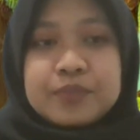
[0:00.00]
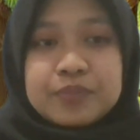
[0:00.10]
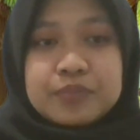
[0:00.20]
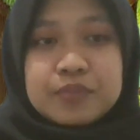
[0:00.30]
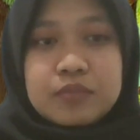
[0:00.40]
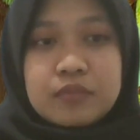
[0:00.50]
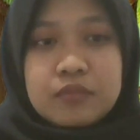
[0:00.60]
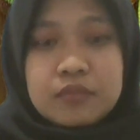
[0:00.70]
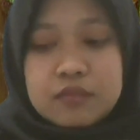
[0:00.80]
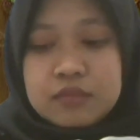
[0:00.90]

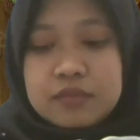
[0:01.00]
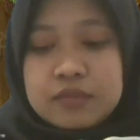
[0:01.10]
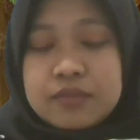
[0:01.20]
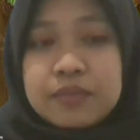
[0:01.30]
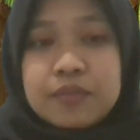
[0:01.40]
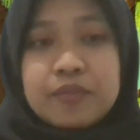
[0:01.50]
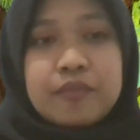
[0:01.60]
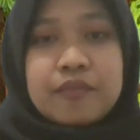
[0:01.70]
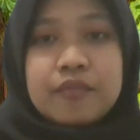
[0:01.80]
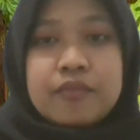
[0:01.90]

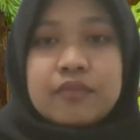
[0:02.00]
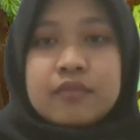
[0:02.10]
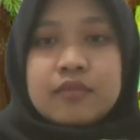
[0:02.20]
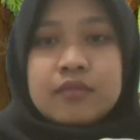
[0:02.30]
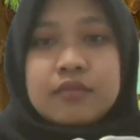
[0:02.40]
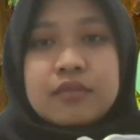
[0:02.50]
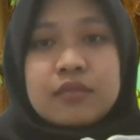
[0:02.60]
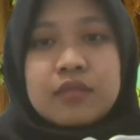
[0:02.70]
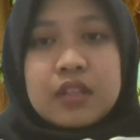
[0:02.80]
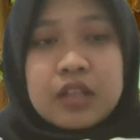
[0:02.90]

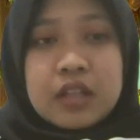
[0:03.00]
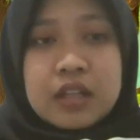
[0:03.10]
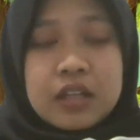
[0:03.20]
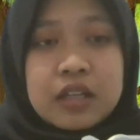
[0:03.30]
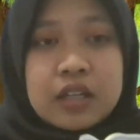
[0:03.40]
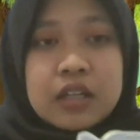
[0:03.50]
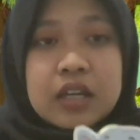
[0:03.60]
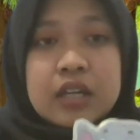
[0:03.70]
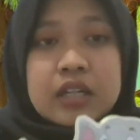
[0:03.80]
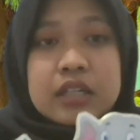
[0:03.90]
Nobody speaks.